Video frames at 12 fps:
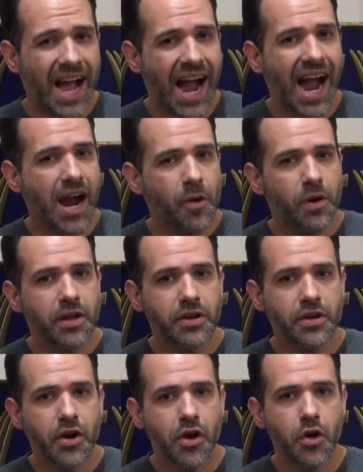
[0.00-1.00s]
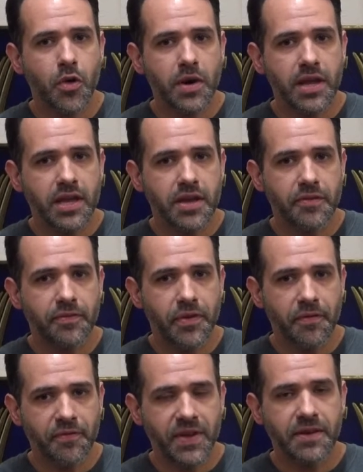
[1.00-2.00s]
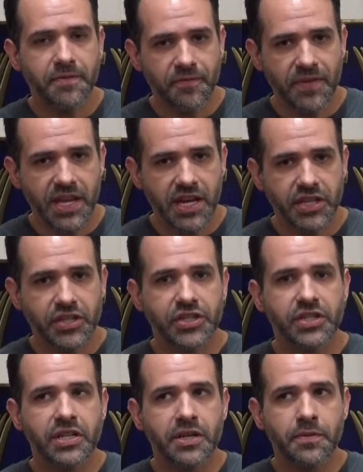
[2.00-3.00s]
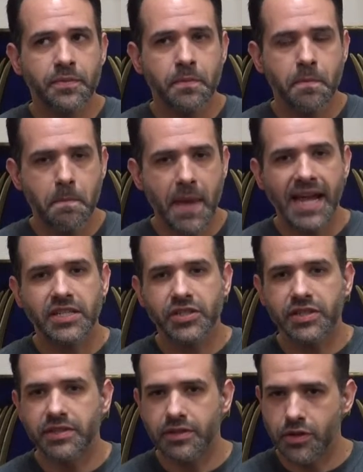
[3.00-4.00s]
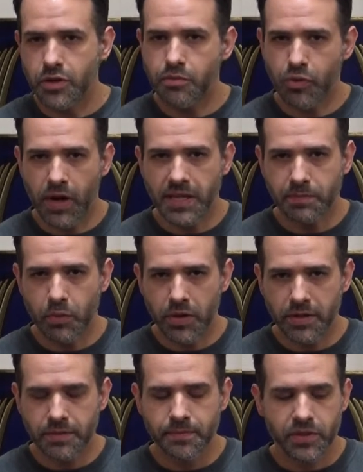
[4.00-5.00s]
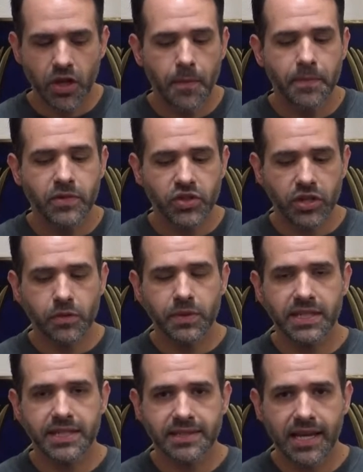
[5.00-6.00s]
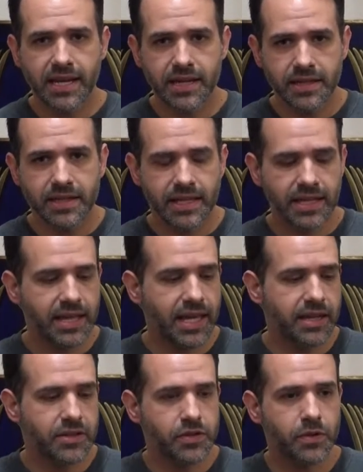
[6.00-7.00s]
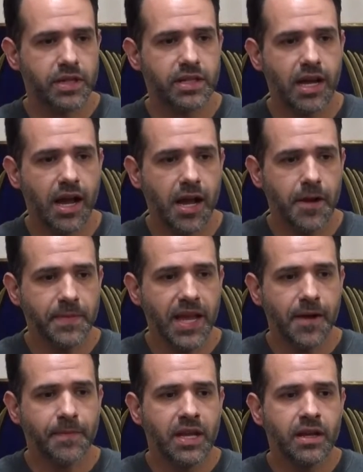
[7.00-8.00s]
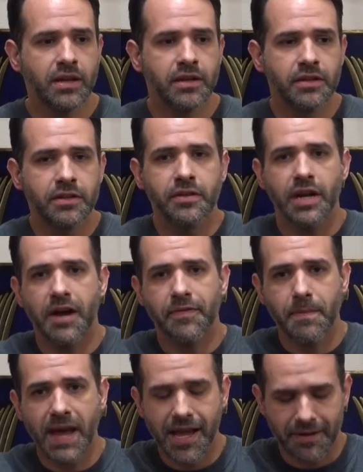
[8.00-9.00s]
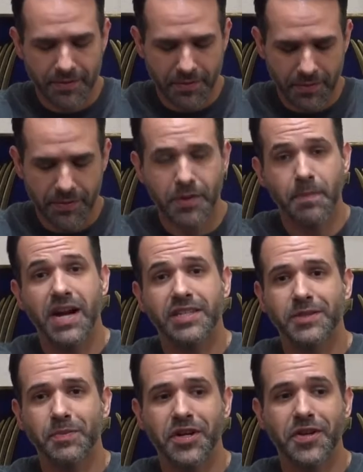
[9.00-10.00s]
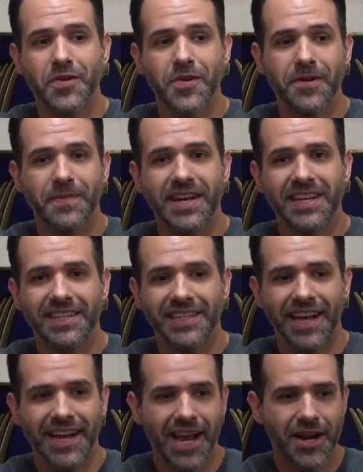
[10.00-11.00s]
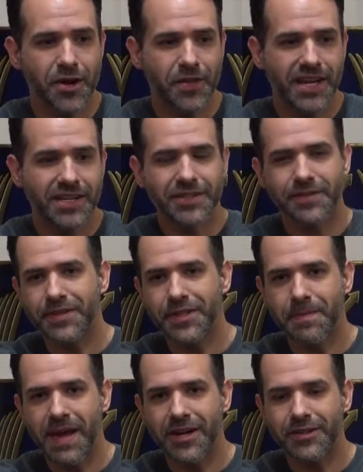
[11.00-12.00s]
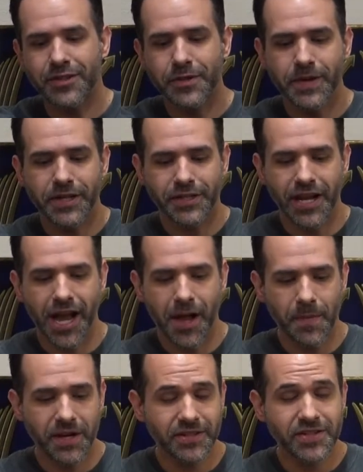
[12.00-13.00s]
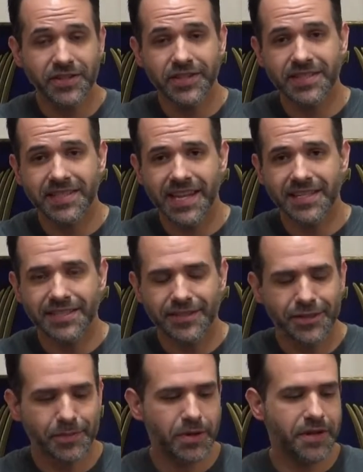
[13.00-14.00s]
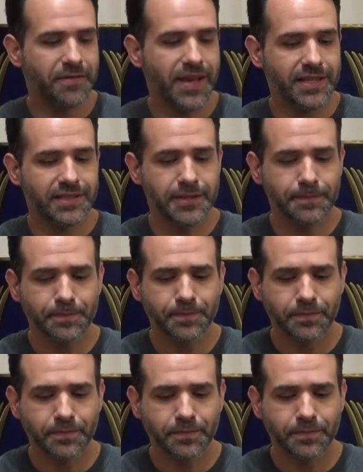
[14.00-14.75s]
I want to know if the fit and finish matches the new price point. So genuinely excited, going to get into it. Yeah, off the bat, the box is pretty cool. Not going to lie. I know that doesn't really matter too much, but it just looks nice. It looks pretty fancy.